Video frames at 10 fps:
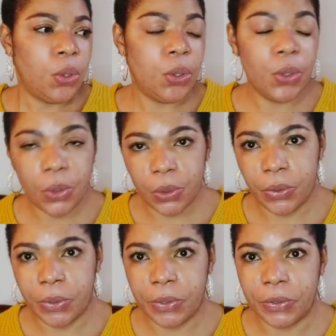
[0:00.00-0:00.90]

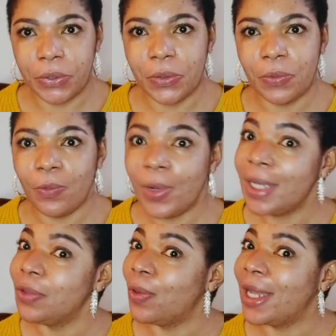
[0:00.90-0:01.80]
Whew.
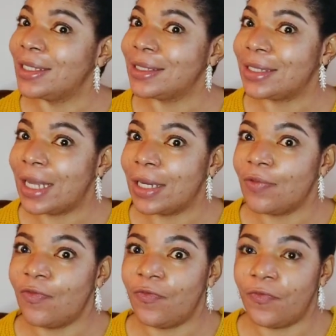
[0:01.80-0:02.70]
where do i start
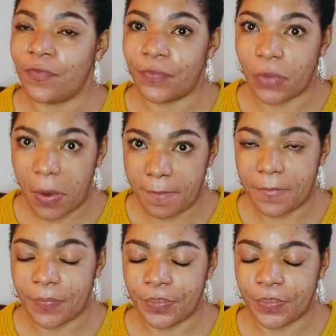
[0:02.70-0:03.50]
from